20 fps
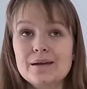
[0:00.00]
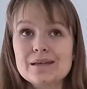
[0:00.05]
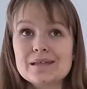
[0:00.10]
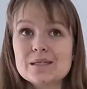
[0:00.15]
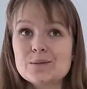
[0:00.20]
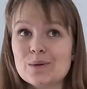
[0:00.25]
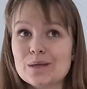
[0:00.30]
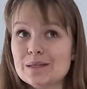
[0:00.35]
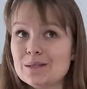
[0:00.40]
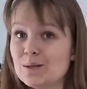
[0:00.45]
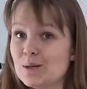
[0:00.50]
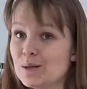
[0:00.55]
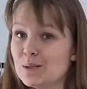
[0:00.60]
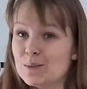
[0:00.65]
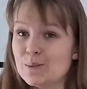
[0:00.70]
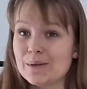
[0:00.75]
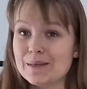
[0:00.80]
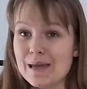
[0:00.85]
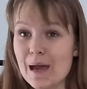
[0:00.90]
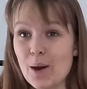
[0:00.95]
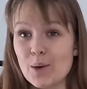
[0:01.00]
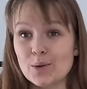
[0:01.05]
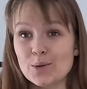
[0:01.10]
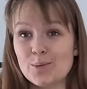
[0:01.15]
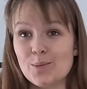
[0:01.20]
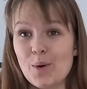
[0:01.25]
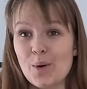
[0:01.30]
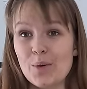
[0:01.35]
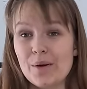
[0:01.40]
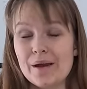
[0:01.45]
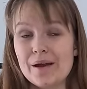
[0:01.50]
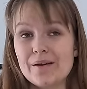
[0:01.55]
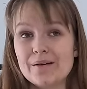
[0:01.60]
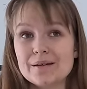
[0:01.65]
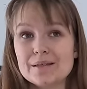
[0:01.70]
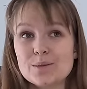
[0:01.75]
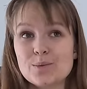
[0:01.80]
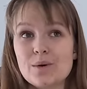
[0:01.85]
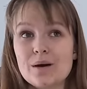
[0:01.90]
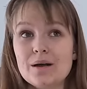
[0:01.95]
sweaters without mohair
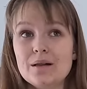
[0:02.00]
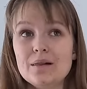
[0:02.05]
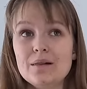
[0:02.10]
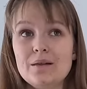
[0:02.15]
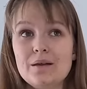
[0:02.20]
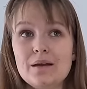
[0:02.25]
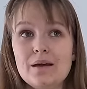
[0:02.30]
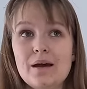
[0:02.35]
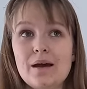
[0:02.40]
as well.